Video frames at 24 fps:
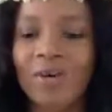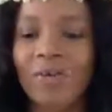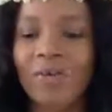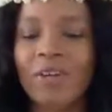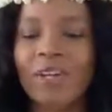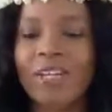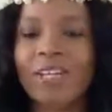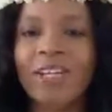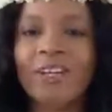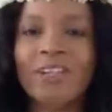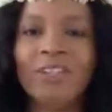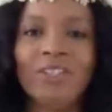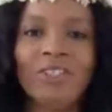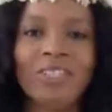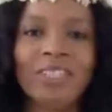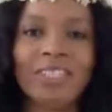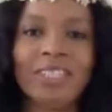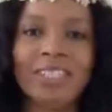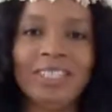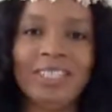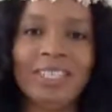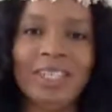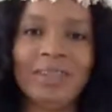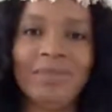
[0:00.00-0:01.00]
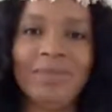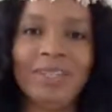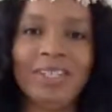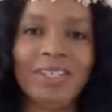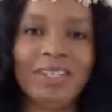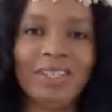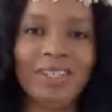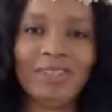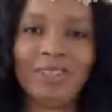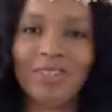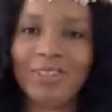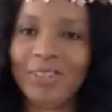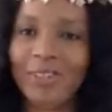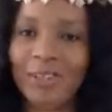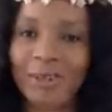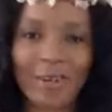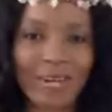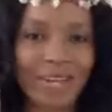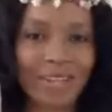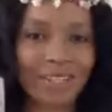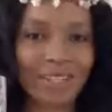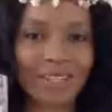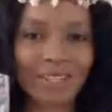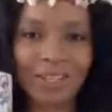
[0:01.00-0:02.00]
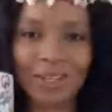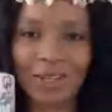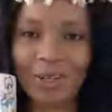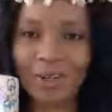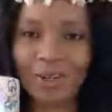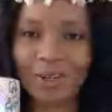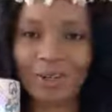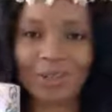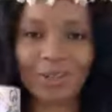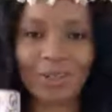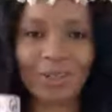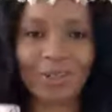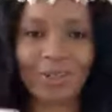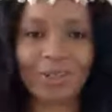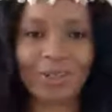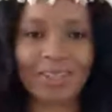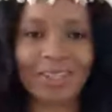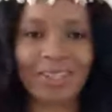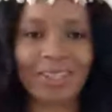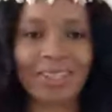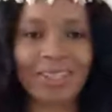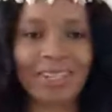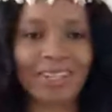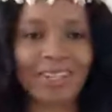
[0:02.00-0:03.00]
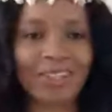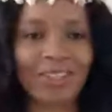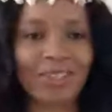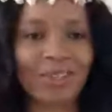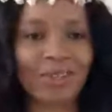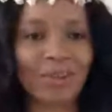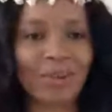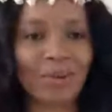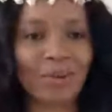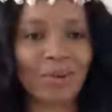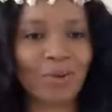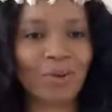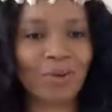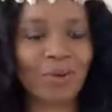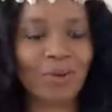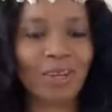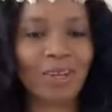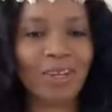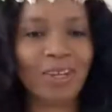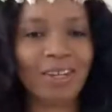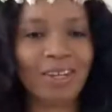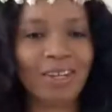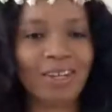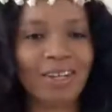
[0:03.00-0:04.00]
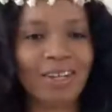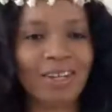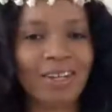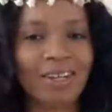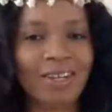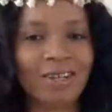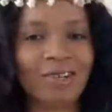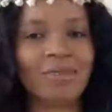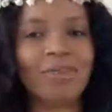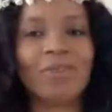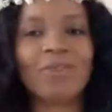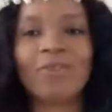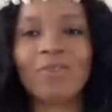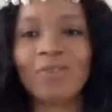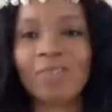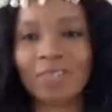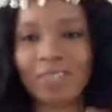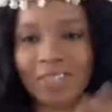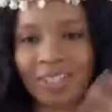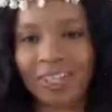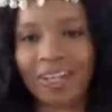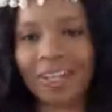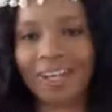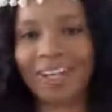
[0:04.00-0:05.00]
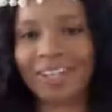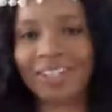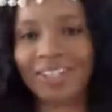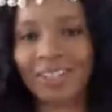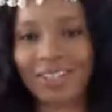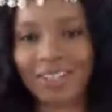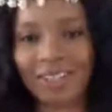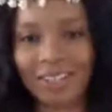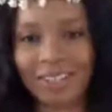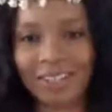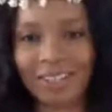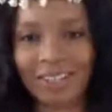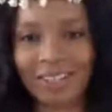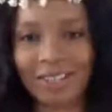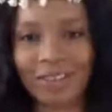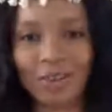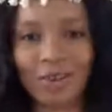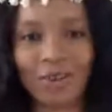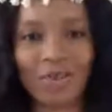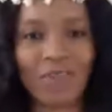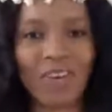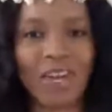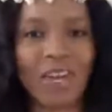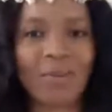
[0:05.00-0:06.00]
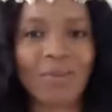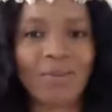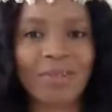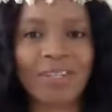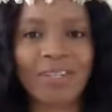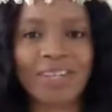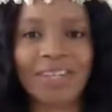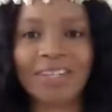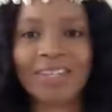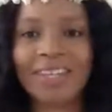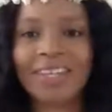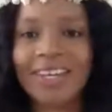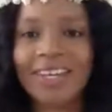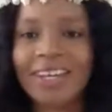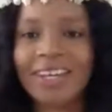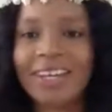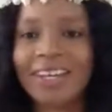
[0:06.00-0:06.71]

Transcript: What are y'all drinking? Let me know. You know how this goes, so let us know. We'll first say hi to the Soul family.